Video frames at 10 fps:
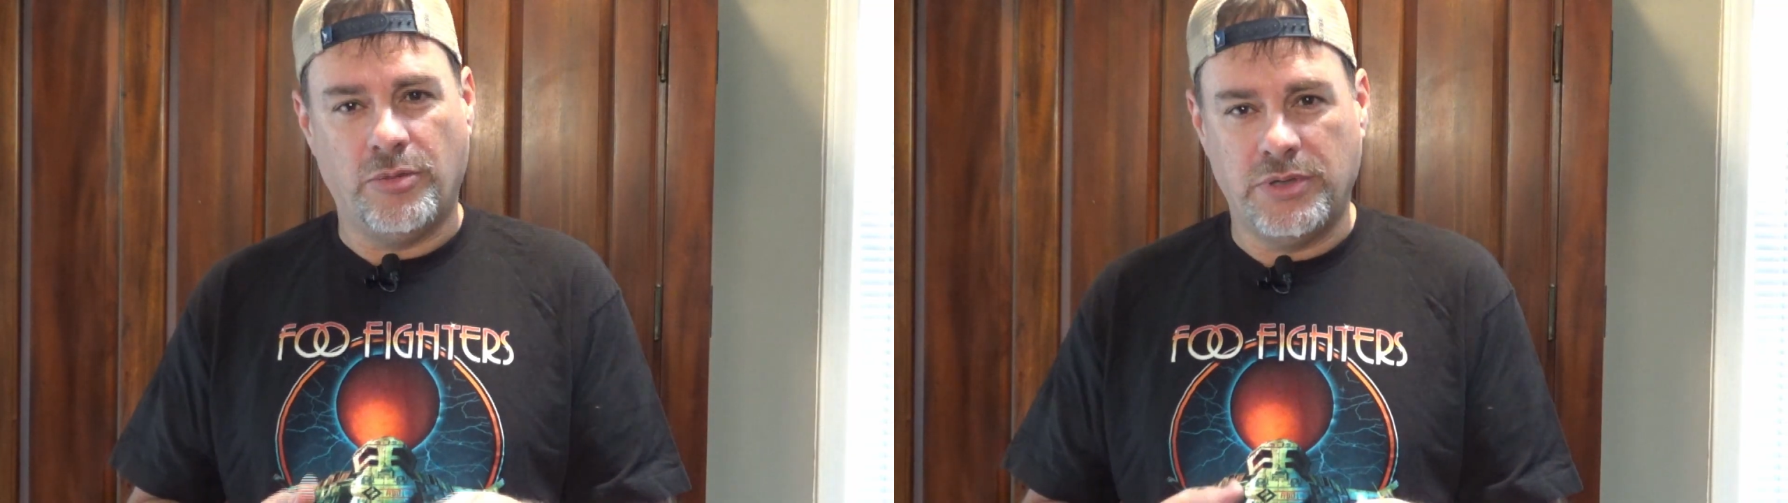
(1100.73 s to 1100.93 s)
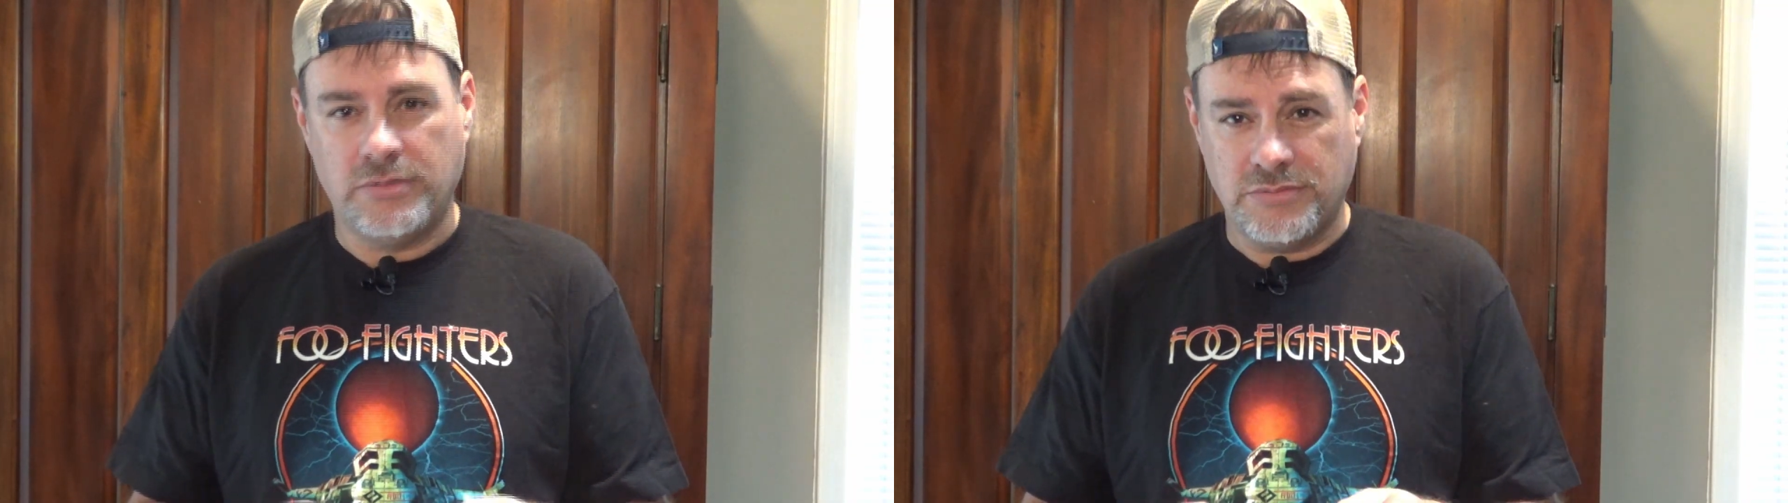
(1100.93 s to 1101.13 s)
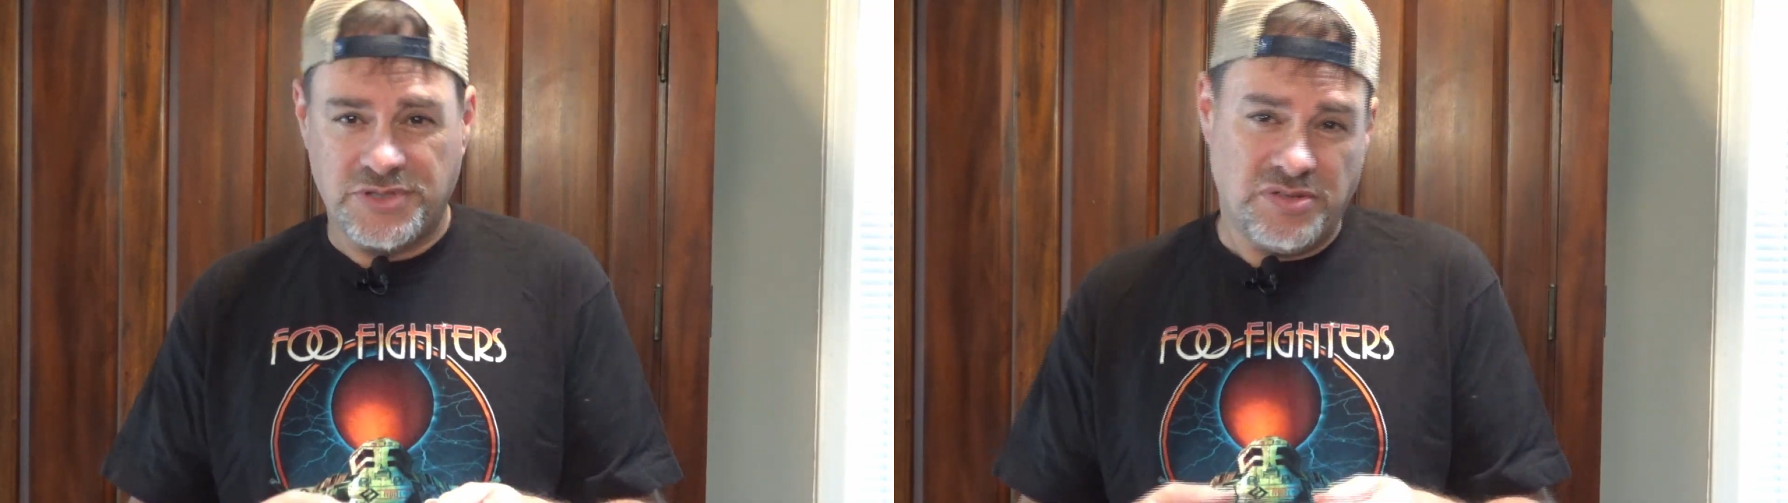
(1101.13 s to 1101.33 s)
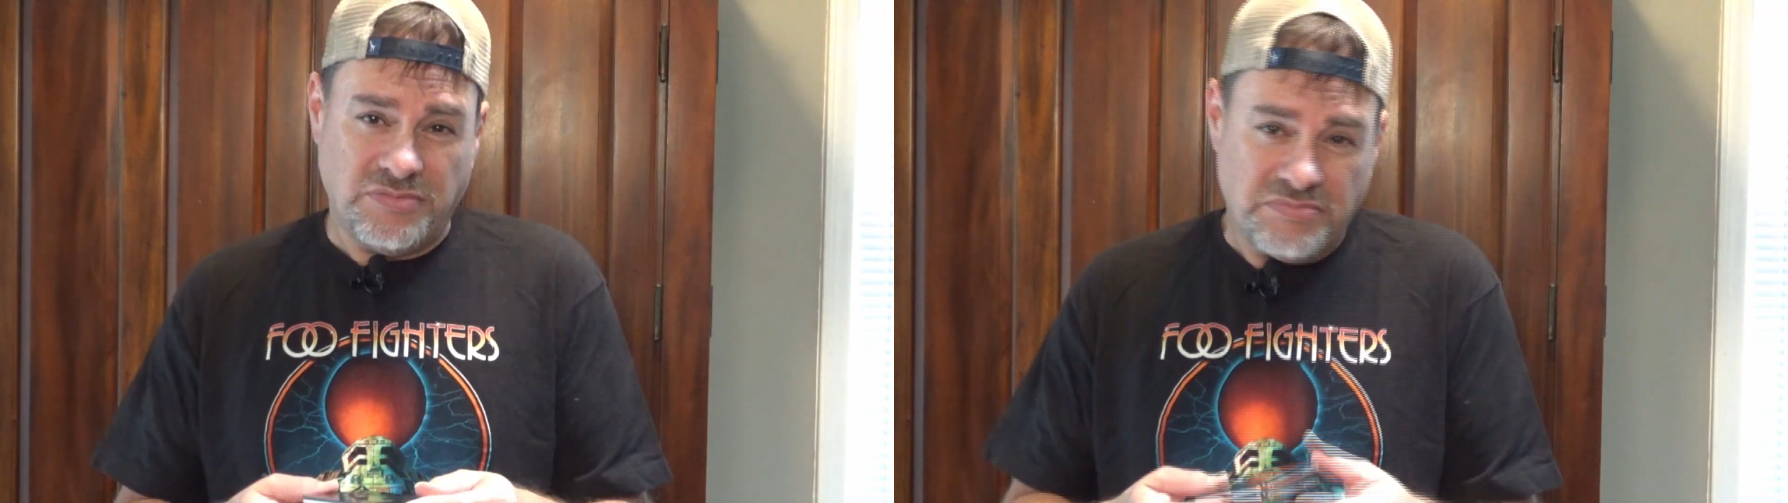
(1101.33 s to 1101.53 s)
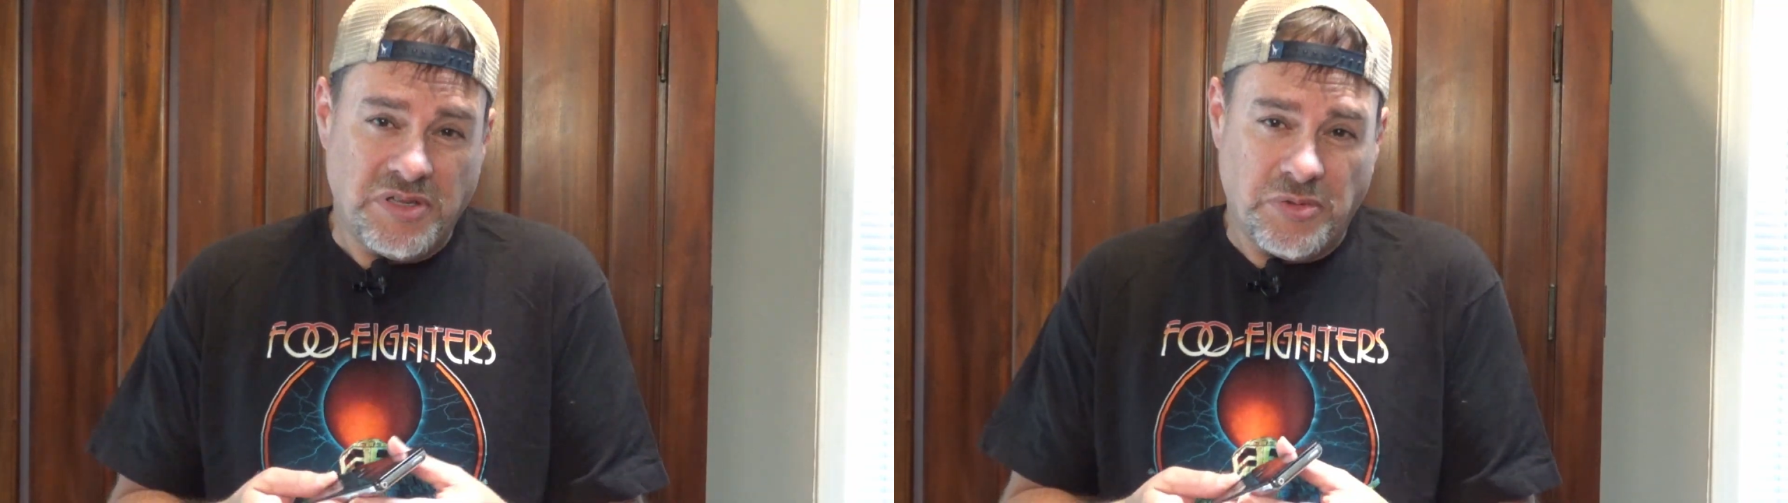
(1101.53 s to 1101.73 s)
but still
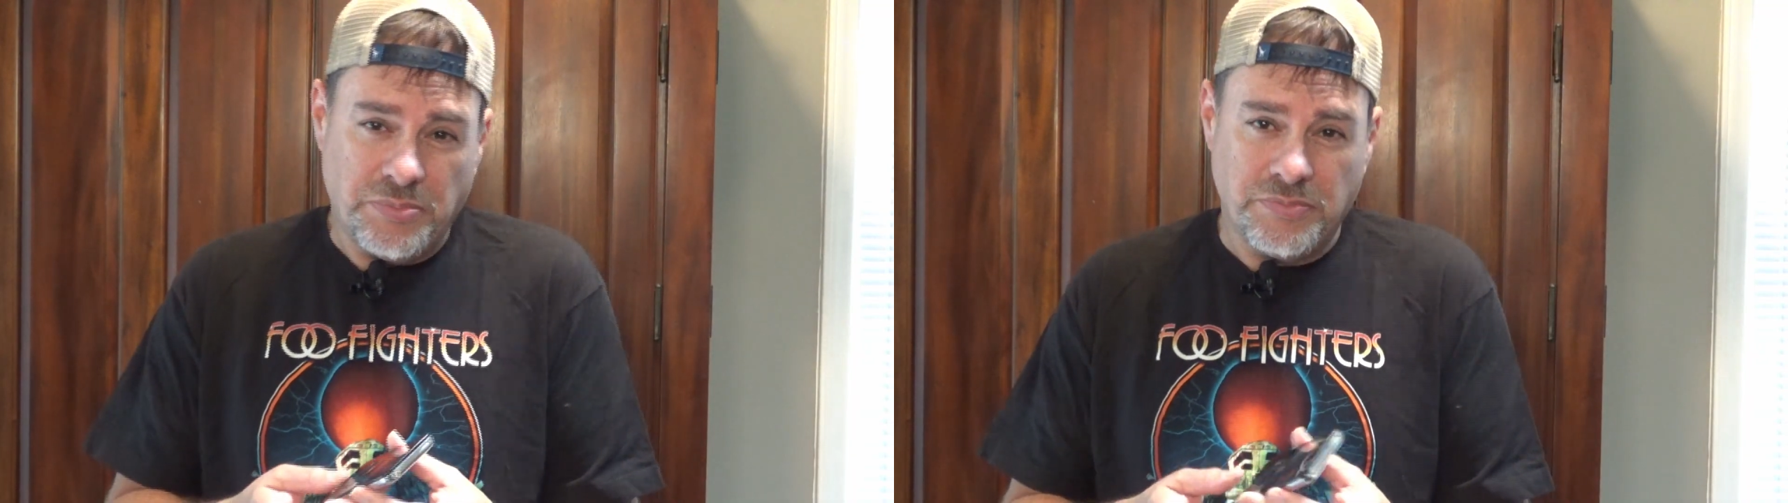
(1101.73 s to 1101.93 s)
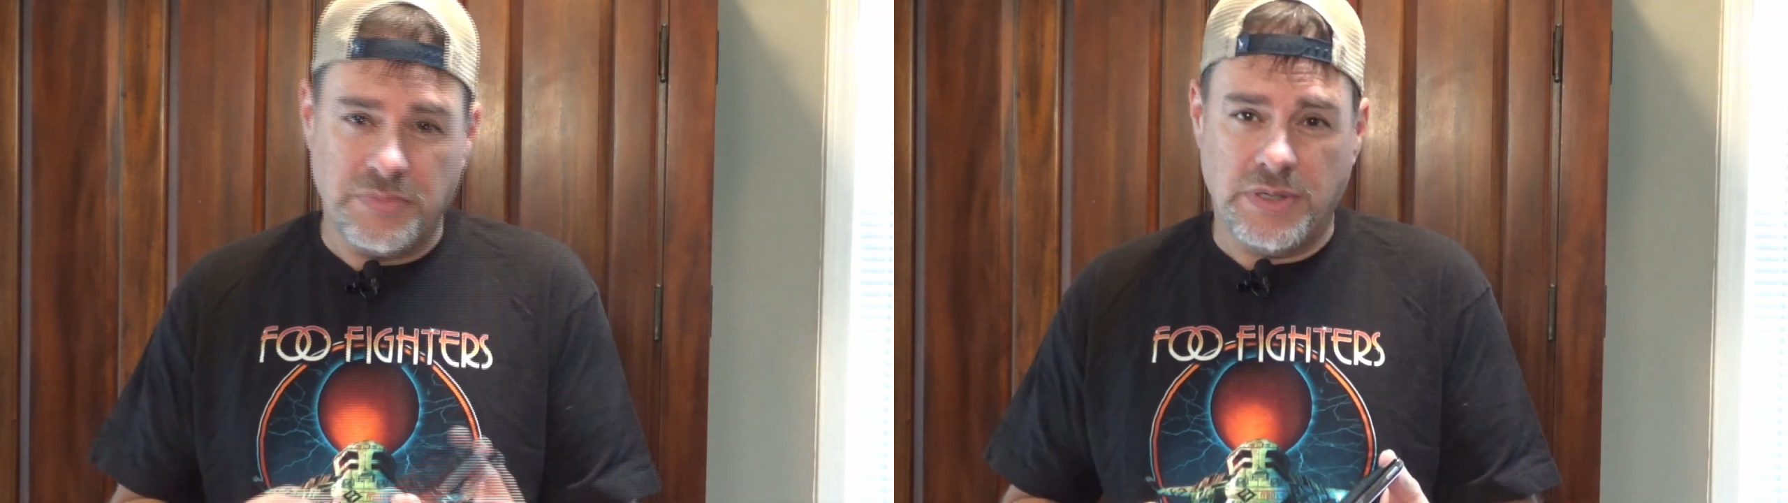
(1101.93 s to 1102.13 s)
held